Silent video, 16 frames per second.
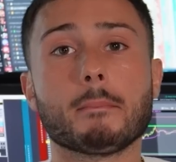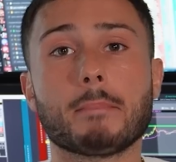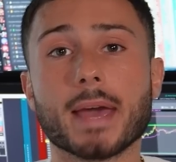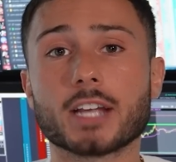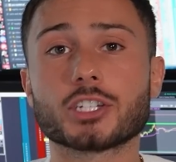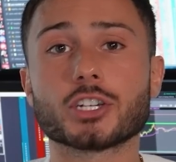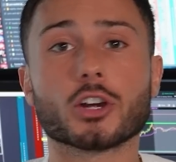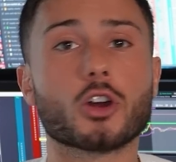
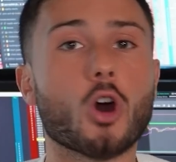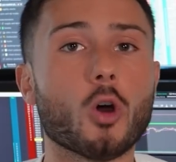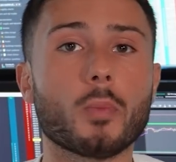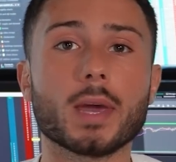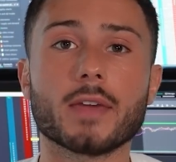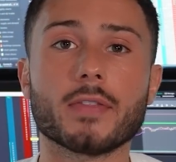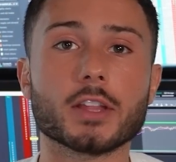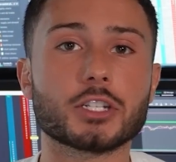Picture
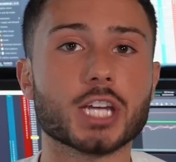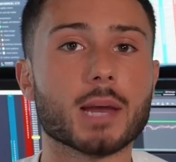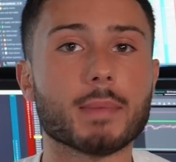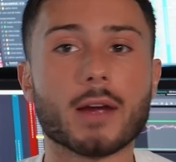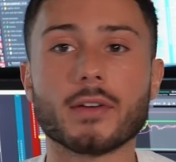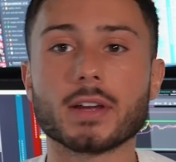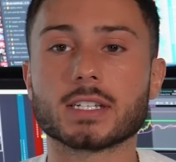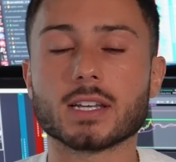Kobe in the gym
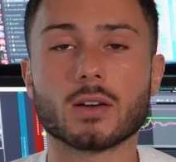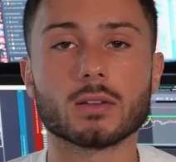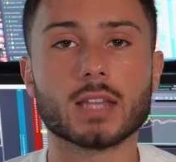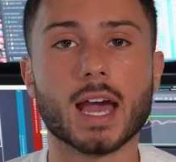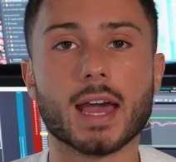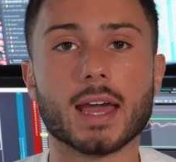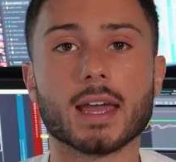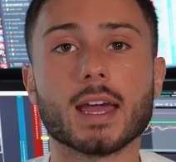every single
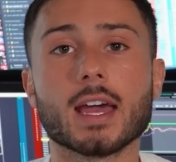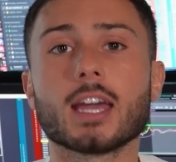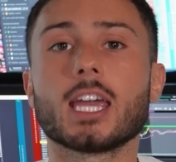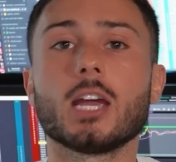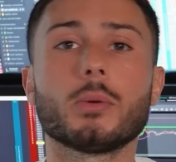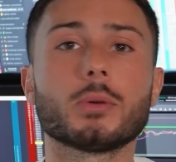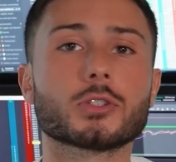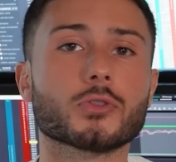day.
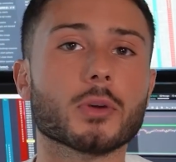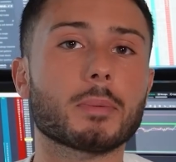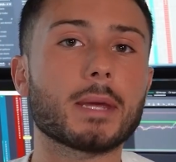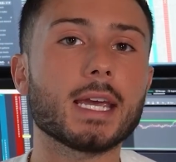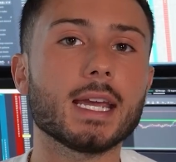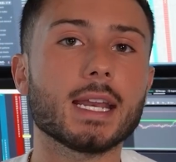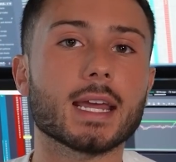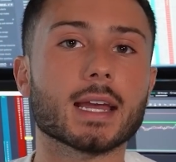He was
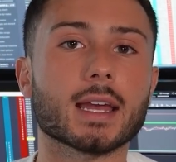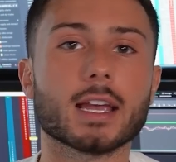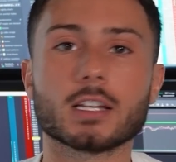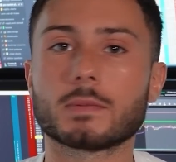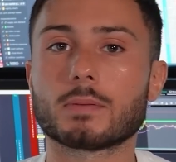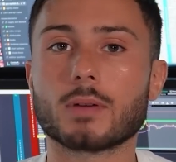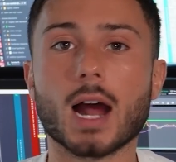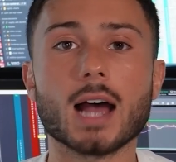repeating
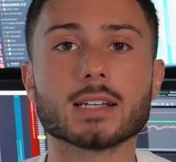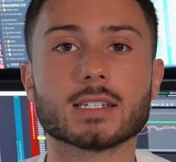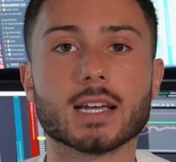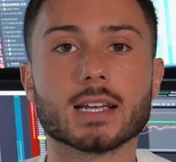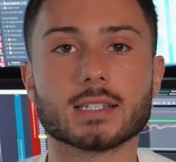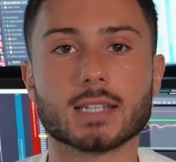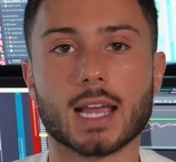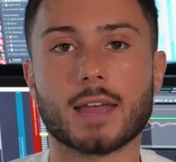his
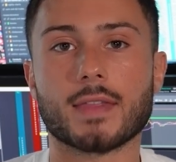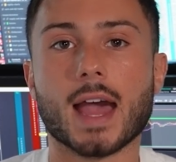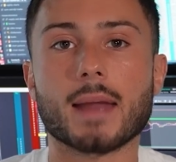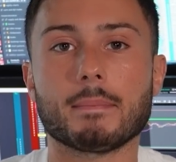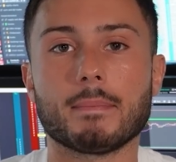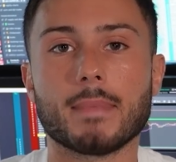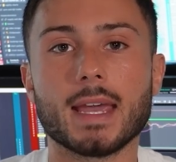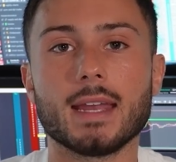process, and
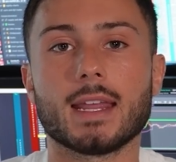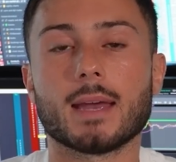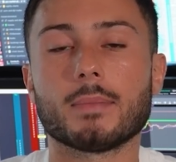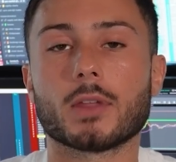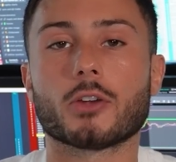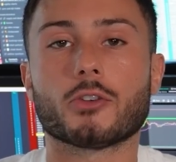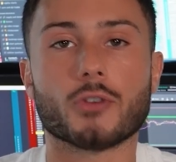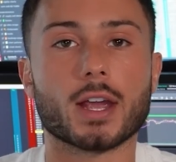that made
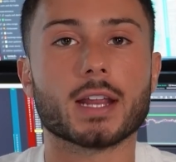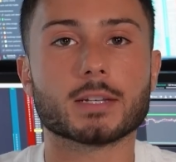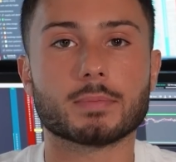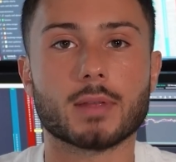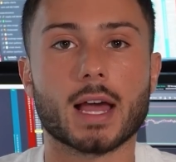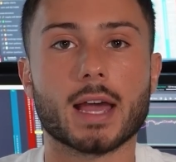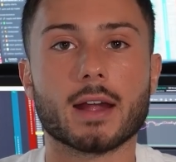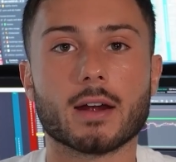him the greatest
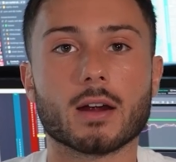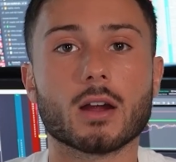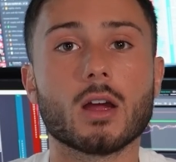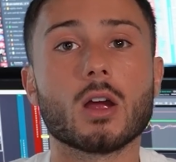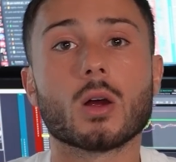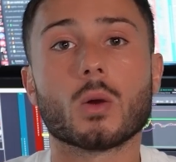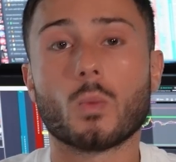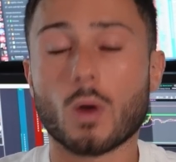player,
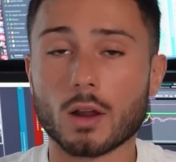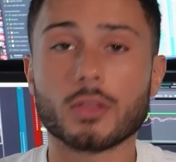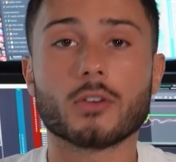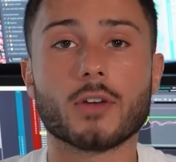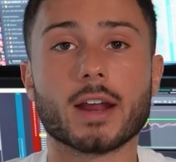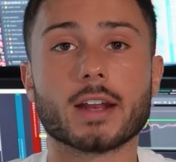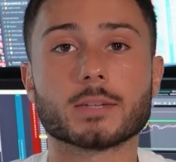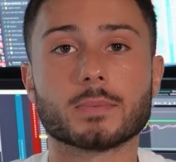one of the
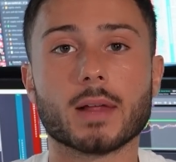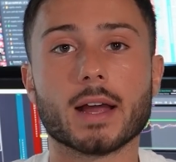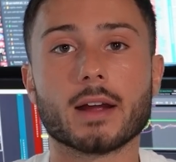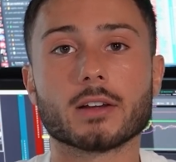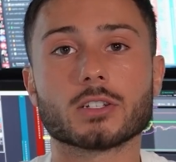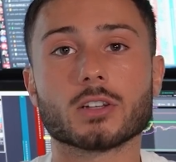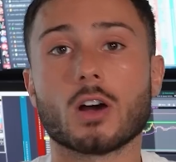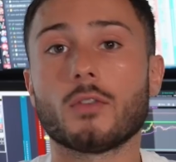greatest
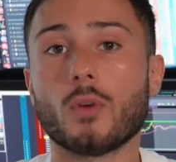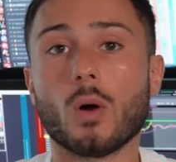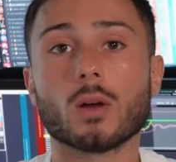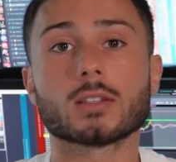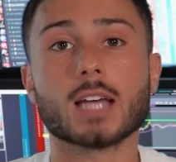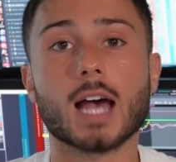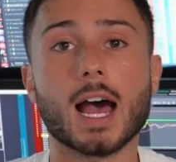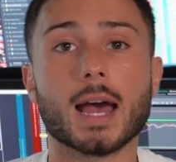players of
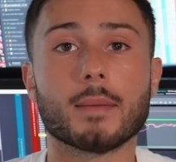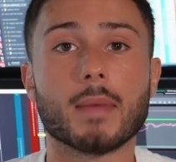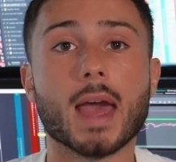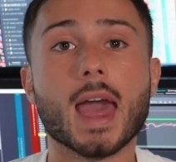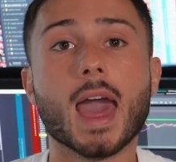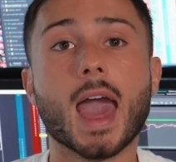all time.